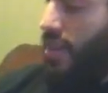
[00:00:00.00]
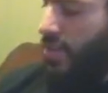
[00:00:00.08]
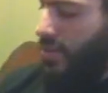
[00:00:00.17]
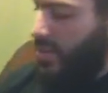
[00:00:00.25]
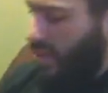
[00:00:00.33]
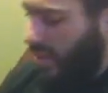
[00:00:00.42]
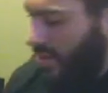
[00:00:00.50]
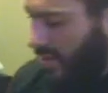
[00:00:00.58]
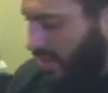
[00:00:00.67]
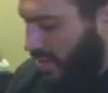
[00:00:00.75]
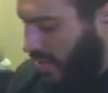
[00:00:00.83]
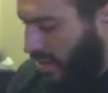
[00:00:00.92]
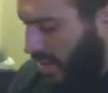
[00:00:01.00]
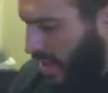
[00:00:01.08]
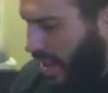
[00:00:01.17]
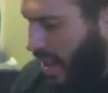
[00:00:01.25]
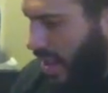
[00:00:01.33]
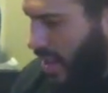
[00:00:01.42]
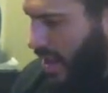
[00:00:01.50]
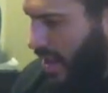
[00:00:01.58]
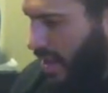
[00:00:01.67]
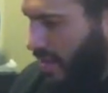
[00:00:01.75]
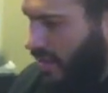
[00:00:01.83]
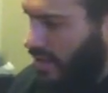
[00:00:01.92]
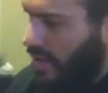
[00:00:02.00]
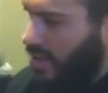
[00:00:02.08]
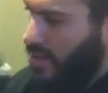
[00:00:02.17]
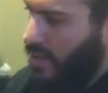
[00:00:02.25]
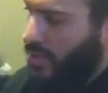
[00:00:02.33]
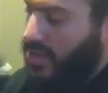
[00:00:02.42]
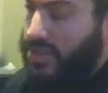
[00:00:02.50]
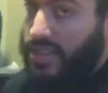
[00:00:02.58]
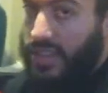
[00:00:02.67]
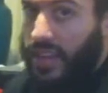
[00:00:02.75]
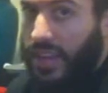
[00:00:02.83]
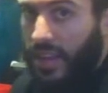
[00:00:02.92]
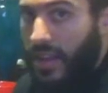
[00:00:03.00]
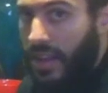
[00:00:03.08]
You stand still and you extend again.